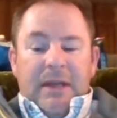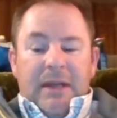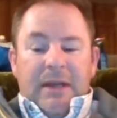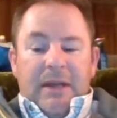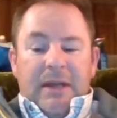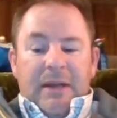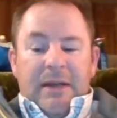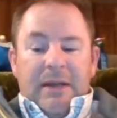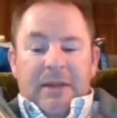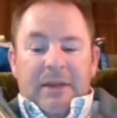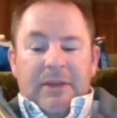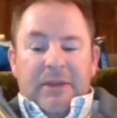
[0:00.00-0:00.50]

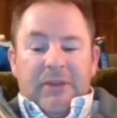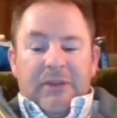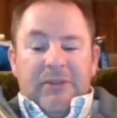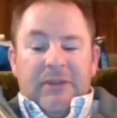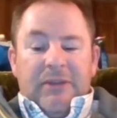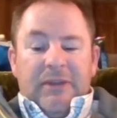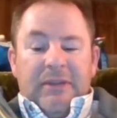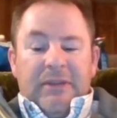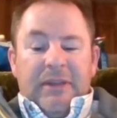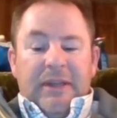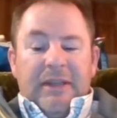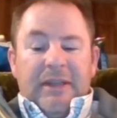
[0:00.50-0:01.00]
The
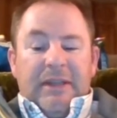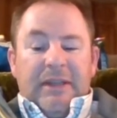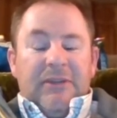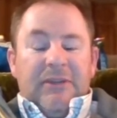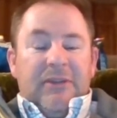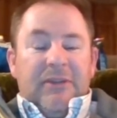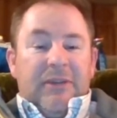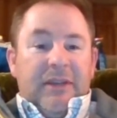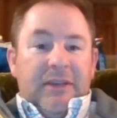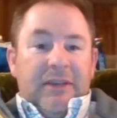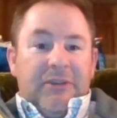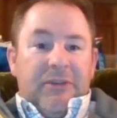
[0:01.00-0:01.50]
sunlight
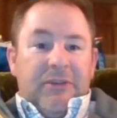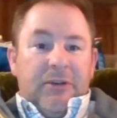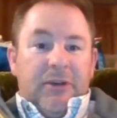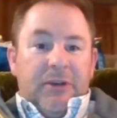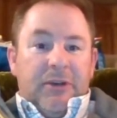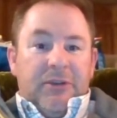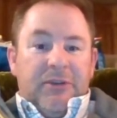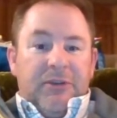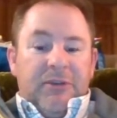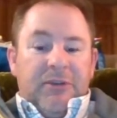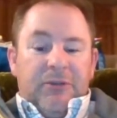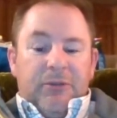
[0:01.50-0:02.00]
is less
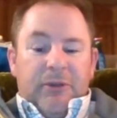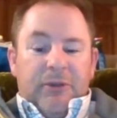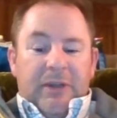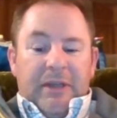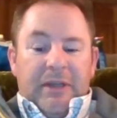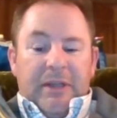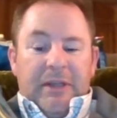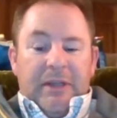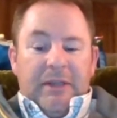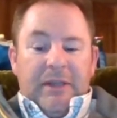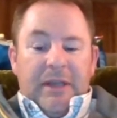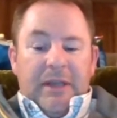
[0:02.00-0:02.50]

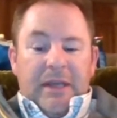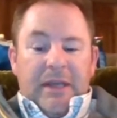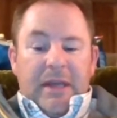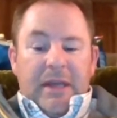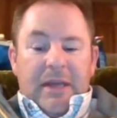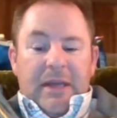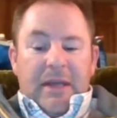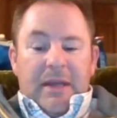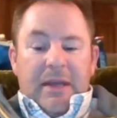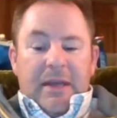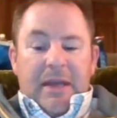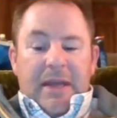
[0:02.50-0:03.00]
concentrated
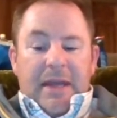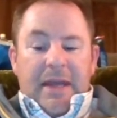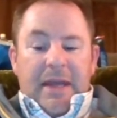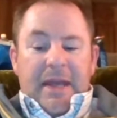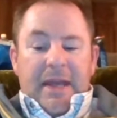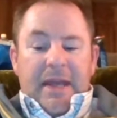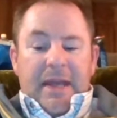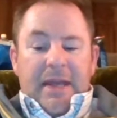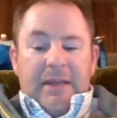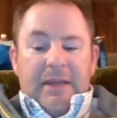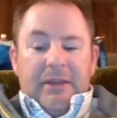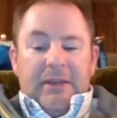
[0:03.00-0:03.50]

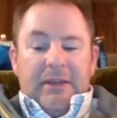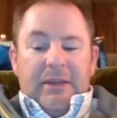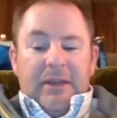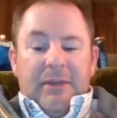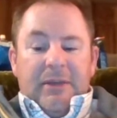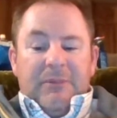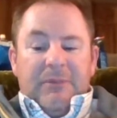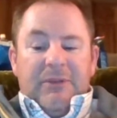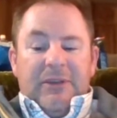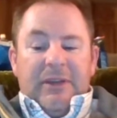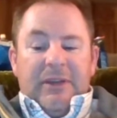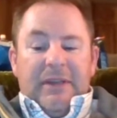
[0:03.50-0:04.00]
and
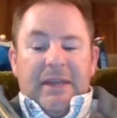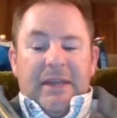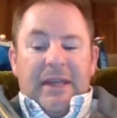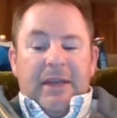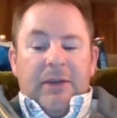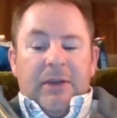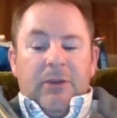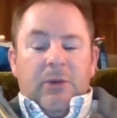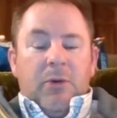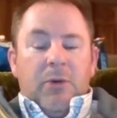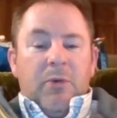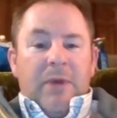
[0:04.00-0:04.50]
comes in at
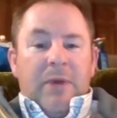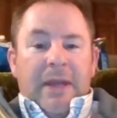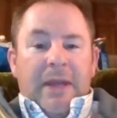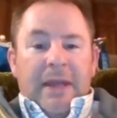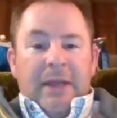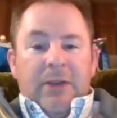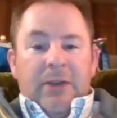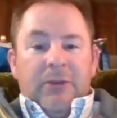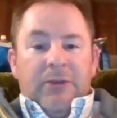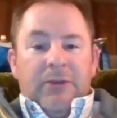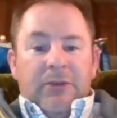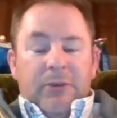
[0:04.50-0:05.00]
a low
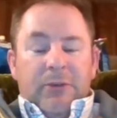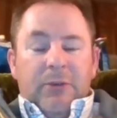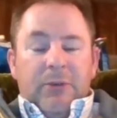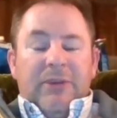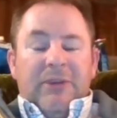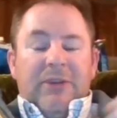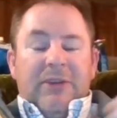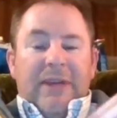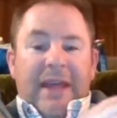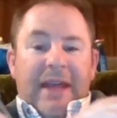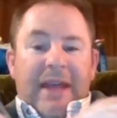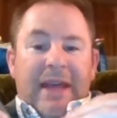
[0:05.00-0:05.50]
angle, so
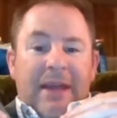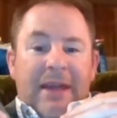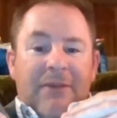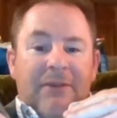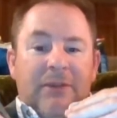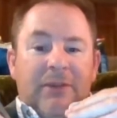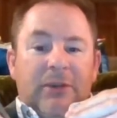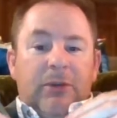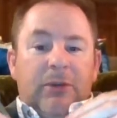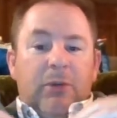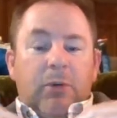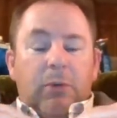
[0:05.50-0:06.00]
it's
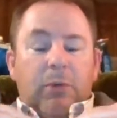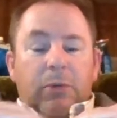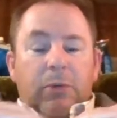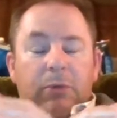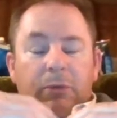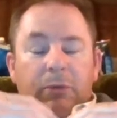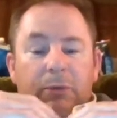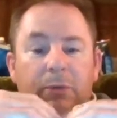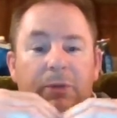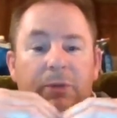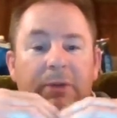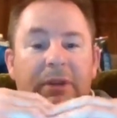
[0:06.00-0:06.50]
having to go
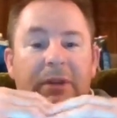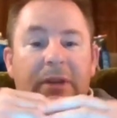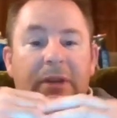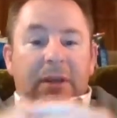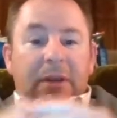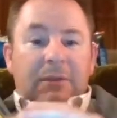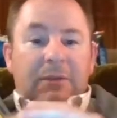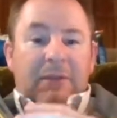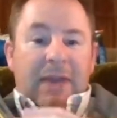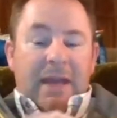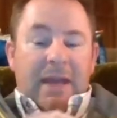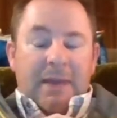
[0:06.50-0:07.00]
through a
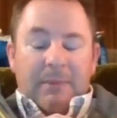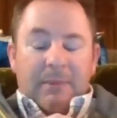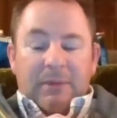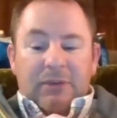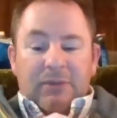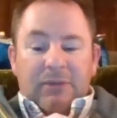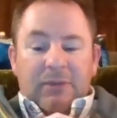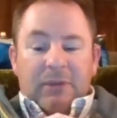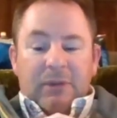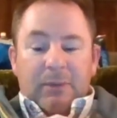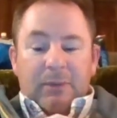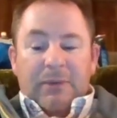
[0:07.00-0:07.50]
lot of
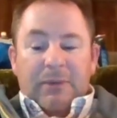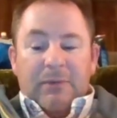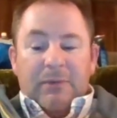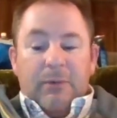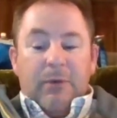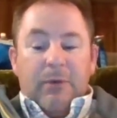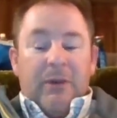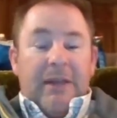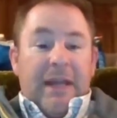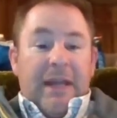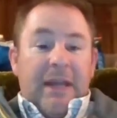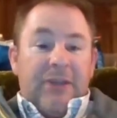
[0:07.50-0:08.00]
atmosphere
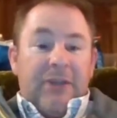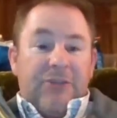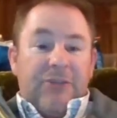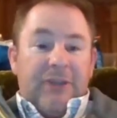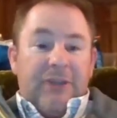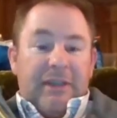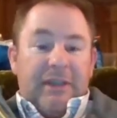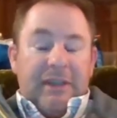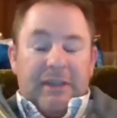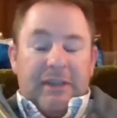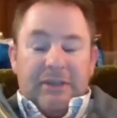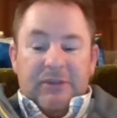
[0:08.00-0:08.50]
before it
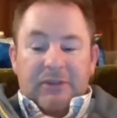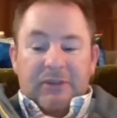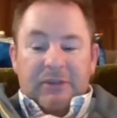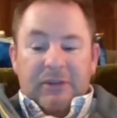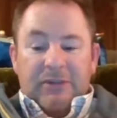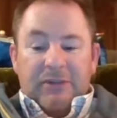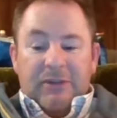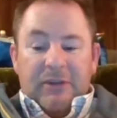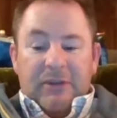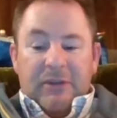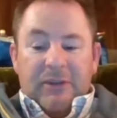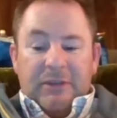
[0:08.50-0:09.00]
actually hits
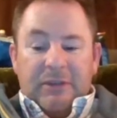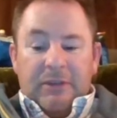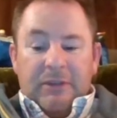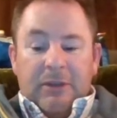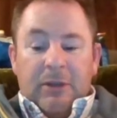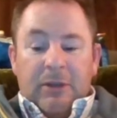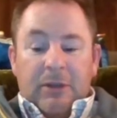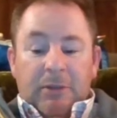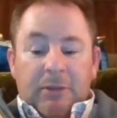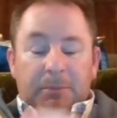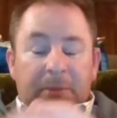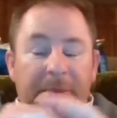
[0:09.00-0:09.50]
the sun,
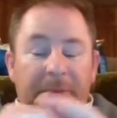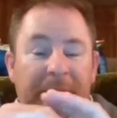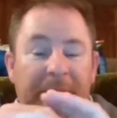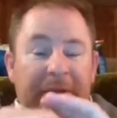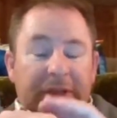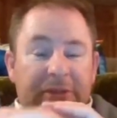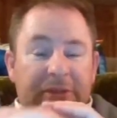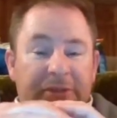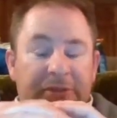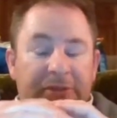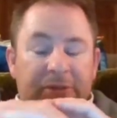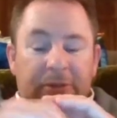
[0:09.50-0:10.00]
or pardon me,
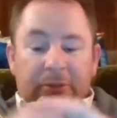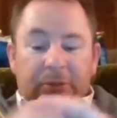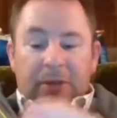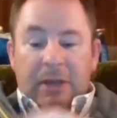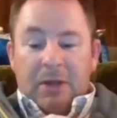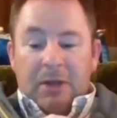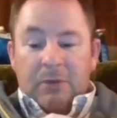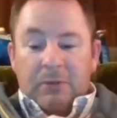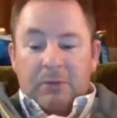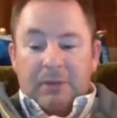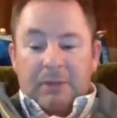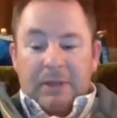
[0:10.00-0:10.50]
hits the
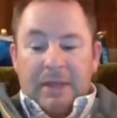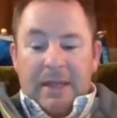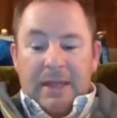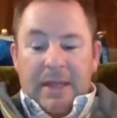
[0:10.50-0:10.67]
ground.